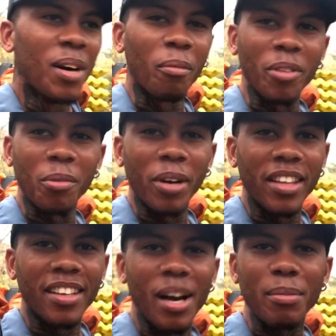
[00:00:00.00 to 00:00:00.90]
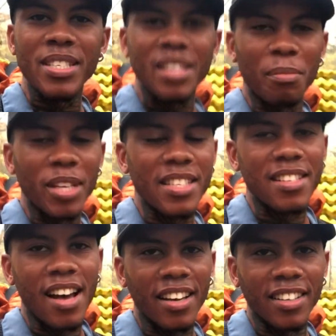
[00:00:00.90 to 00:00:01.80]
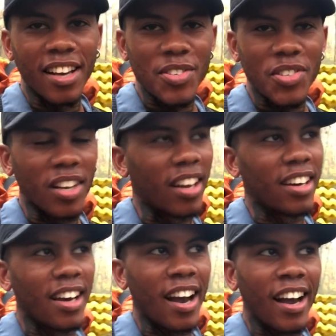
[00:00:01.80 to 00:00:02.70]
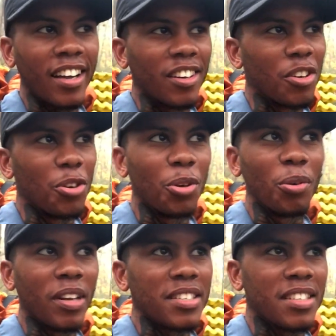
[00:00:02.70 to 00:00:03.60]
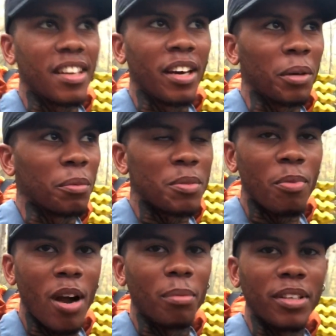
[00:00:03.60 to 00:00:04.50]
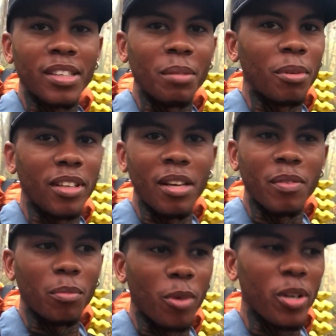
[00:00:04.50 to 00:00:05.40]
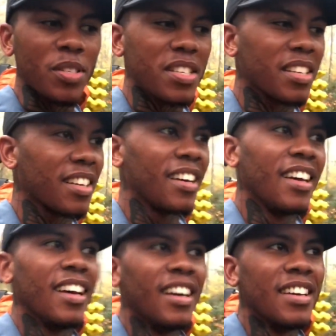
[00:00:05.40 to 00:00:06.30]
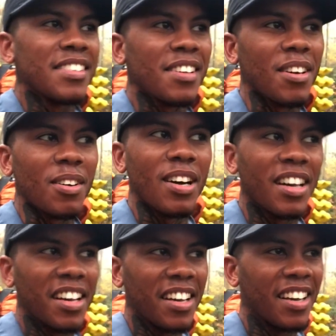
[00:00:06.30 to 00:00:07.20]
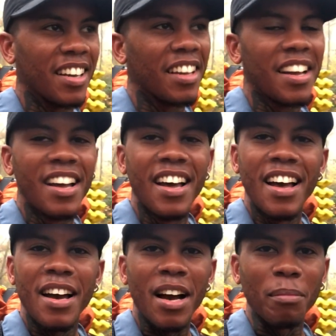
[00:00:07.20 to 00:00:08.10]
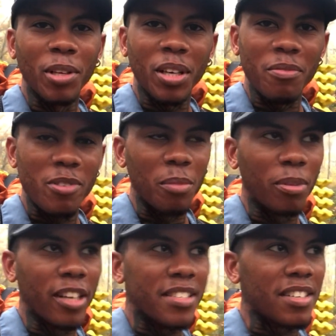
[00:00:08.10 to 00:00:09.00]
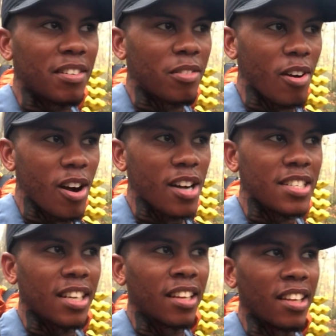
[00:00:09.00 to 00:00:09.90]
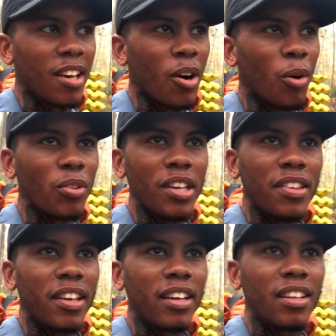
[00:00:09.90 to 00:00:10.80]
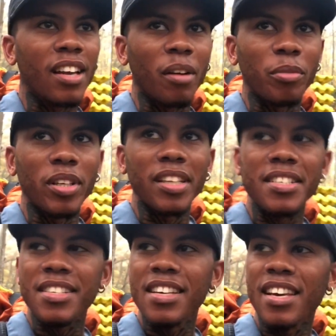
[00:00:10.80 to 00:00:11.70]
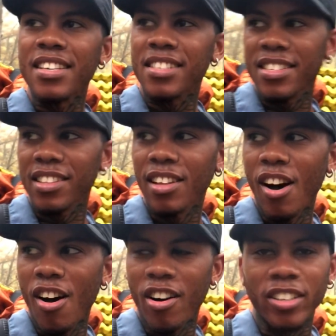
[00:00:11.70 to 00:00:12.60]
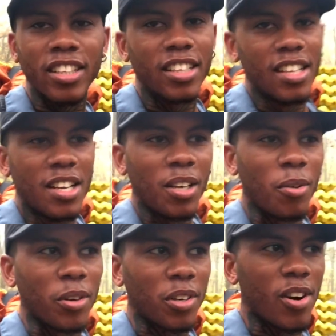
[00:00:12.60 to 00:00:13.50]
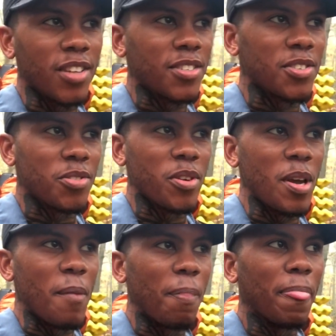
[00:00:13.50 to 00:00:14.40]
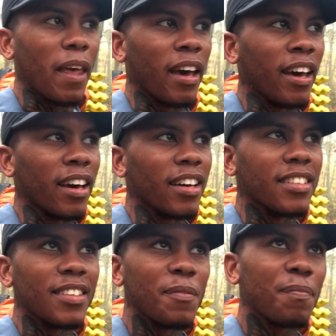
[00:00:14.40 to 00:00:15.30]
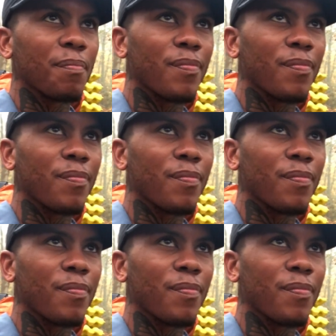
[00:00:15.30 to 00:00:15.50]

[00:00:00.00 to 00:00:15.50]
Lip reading: with the way that I was slipping and sliding yesterday, I knew that today was probably going to be even worse. So I'm looking for a place to cross, and the only thing that I really see is this log going across the stream. And